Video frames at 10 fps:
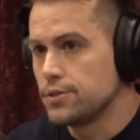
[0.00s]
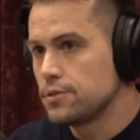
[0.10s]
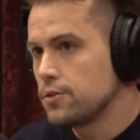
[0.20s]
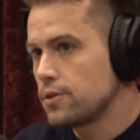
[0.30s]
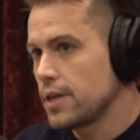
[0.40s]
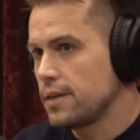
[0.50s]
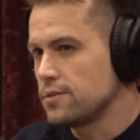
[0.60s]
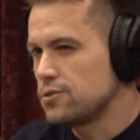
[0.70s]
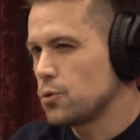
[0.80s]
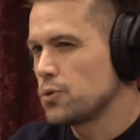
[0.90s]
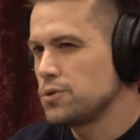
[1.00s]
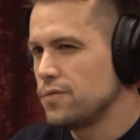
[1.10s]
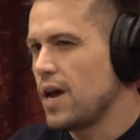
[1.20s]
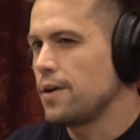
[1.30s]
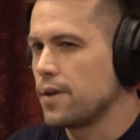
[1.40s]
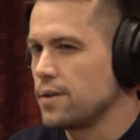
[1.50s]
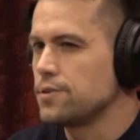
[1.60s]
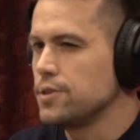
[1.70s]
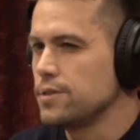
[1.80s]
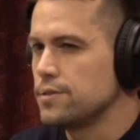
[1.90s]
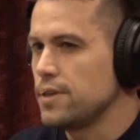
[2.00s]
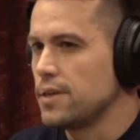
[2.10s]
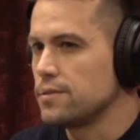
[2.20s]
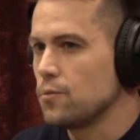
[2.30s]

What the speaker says: It just looked like a source of IR energy in a sense,